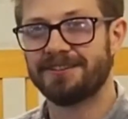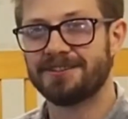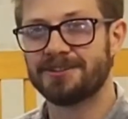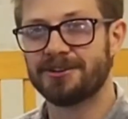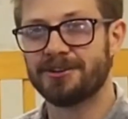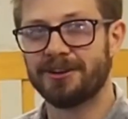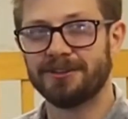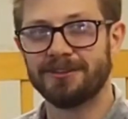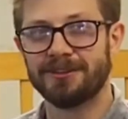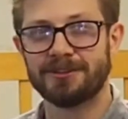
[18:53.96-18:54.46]

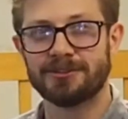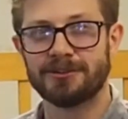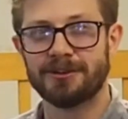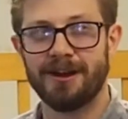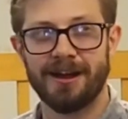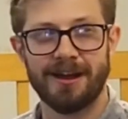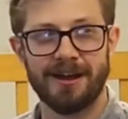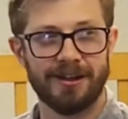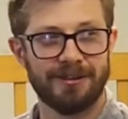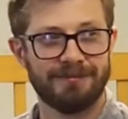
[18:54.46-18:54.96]
during the
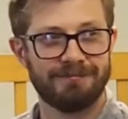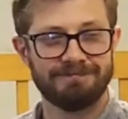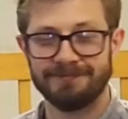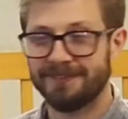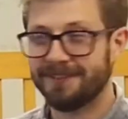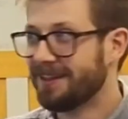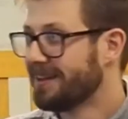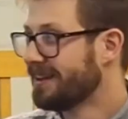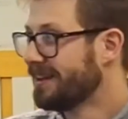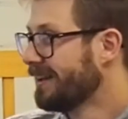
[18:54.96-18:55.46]
trial,
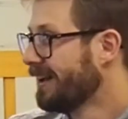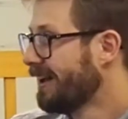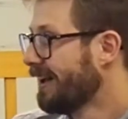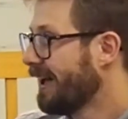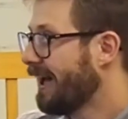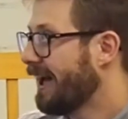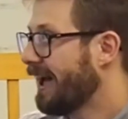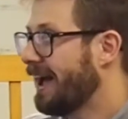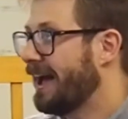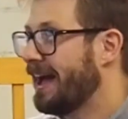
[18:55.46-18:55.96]

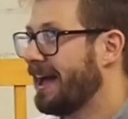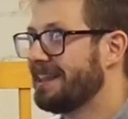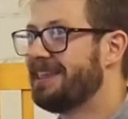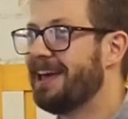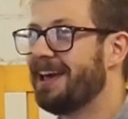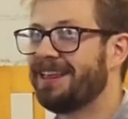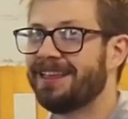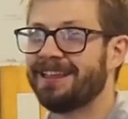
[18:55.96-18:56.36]
and